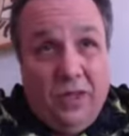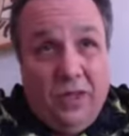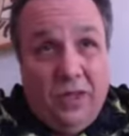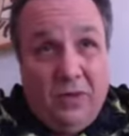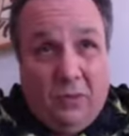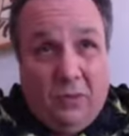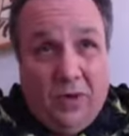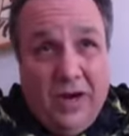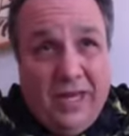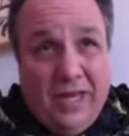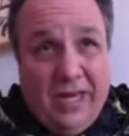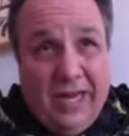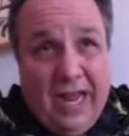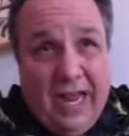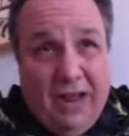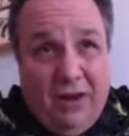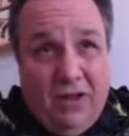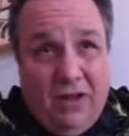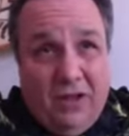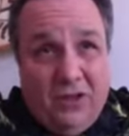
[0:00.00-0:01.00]
they're breaking
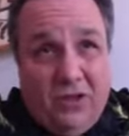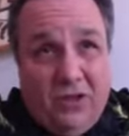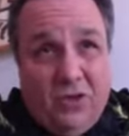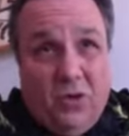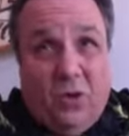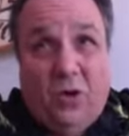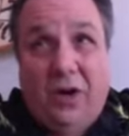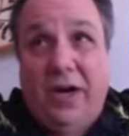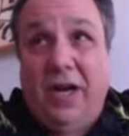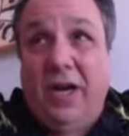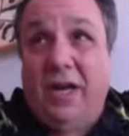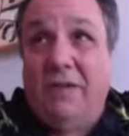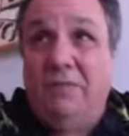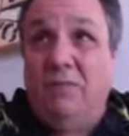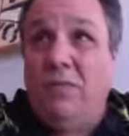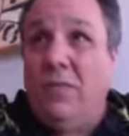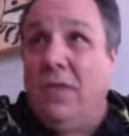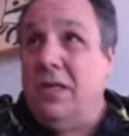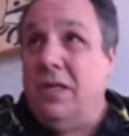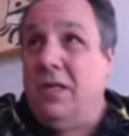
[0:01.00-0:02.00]
out a story,
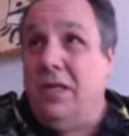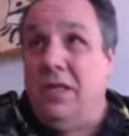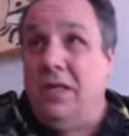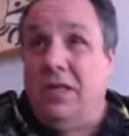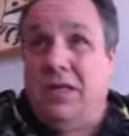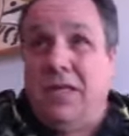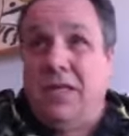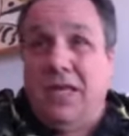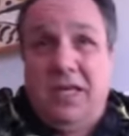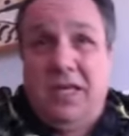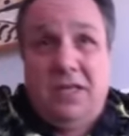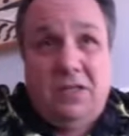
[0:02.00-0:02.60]
they